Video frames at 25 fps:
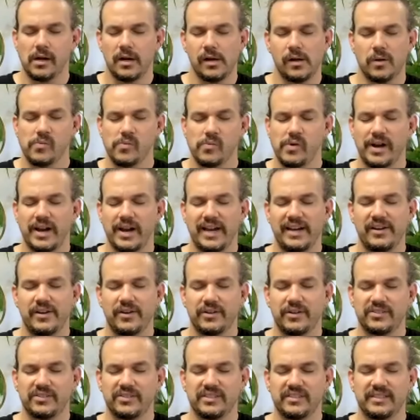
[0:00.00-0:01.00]
What I
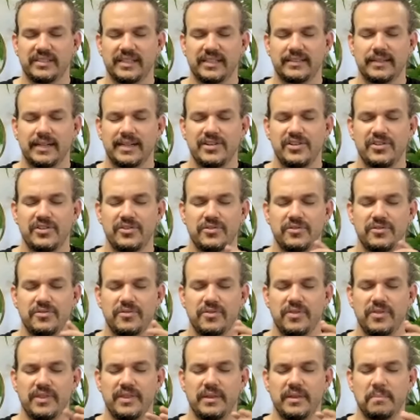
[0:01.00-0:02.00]
notice is as I
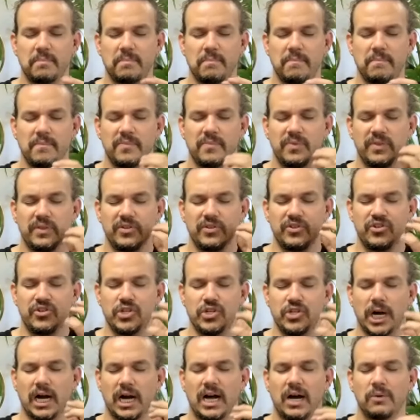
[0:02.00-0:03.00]
do the
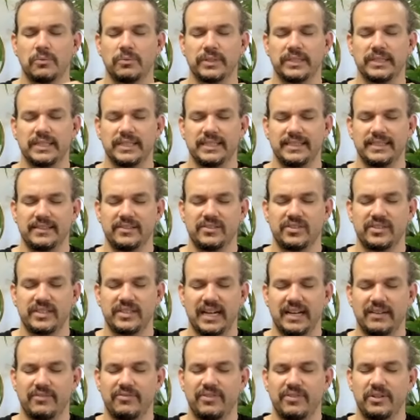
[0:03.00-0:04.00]
jaw release,
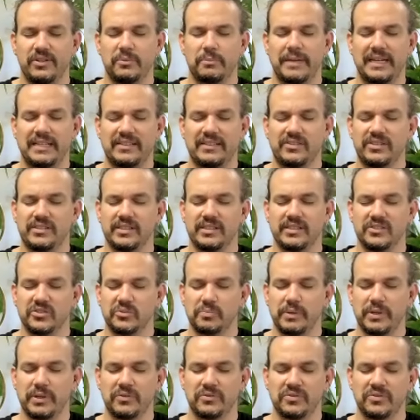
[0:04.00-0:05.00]
I feel my sits
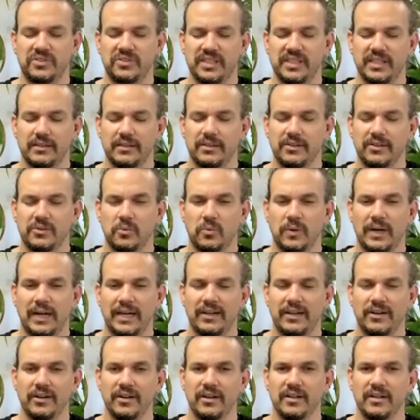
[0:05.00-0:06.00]
bones get a little
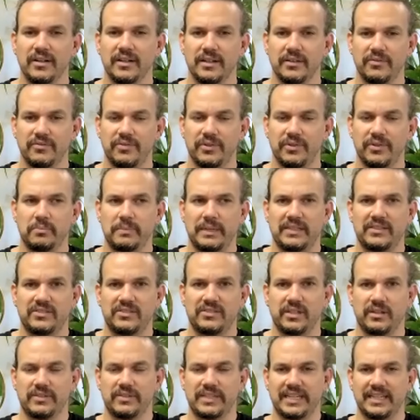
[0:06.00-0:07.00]
wider, feel
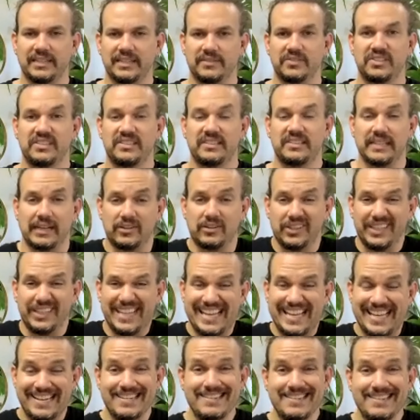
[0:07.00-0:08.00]
myself kind of settle
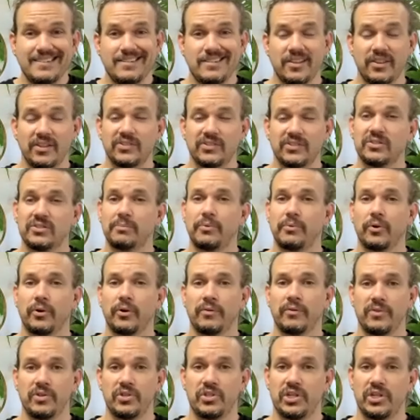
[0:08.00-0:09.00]
into the support
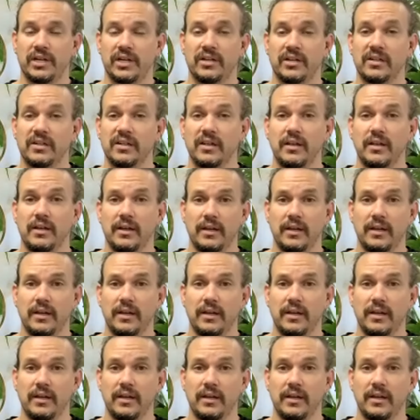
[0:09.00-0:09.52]
of the chair